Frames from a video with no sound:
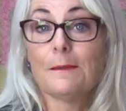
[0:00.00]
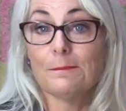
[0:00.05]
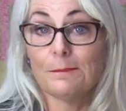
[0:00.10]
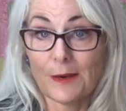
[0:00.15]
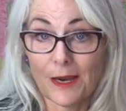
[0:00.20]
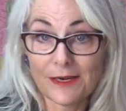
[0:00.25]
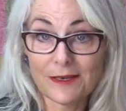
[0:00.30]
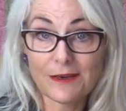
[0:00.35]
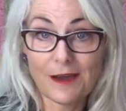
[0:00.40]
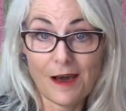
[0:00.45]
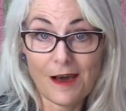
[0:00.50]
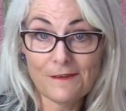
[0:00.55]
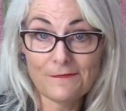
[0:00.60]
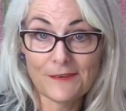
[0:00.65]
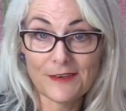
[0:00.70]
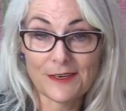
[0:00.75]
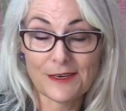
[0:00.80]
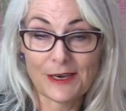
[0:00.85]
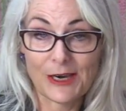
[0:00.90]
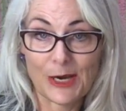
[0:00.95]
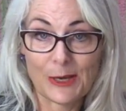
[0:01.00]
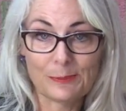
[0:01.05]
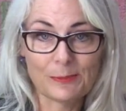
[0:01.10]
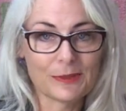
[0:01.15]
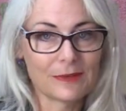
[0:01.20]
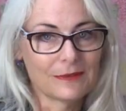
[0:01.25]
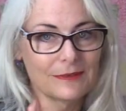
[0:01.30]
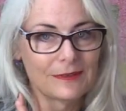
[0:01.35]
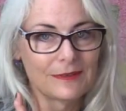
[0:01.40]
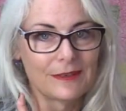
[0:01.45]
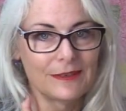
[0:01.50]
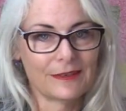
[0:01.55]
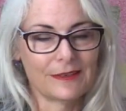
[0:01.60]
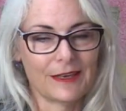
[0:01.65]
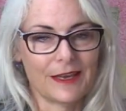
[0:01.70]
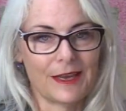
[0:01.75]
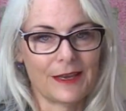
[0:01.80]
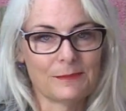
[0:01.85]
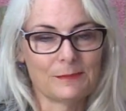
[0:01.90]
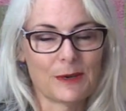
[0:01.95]
my coffee cup,
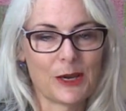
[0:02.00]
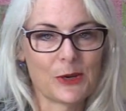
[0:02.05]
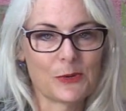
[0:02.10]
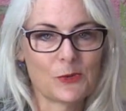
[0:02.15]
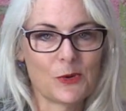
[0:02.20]
and my